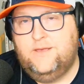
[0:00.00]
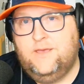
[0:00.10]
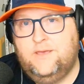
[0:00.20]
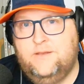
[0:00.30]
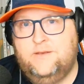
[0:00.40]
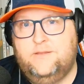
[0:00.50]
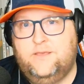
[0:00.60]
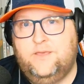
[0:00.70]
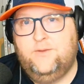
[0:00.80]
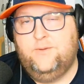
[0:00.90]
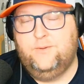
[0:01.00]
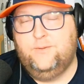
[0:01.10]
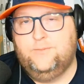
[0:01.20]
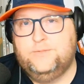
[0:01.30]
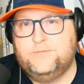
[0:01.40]
and
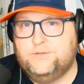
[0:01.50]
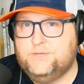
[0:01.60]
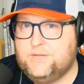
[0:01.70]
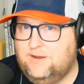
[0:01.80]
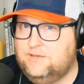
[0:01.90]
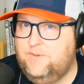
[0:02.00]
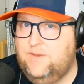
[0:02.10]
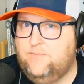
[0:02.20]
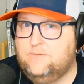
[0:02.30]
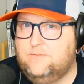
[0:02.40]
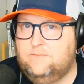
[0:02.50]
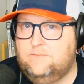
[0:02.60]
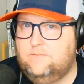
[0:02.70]
you start to talk to people,